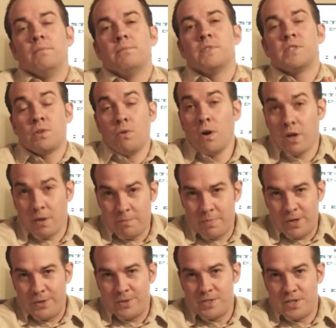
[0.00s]
score
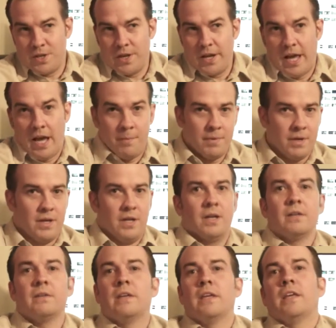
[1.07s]
composer. I'm
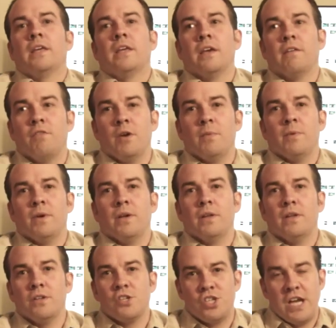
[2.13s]
gonna give him a
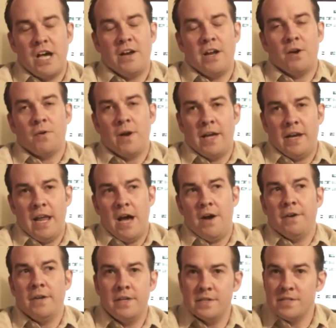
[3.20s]
little shout out right now.
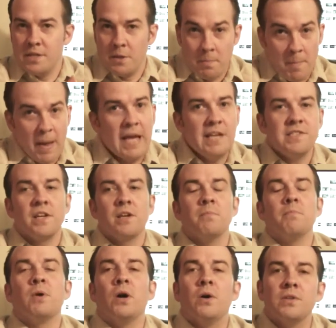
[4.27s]
He's an amazing
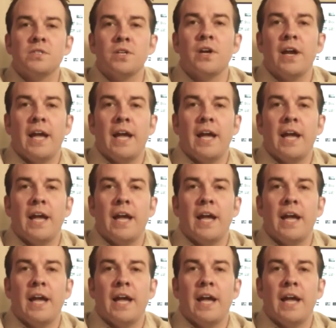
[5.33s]
composer,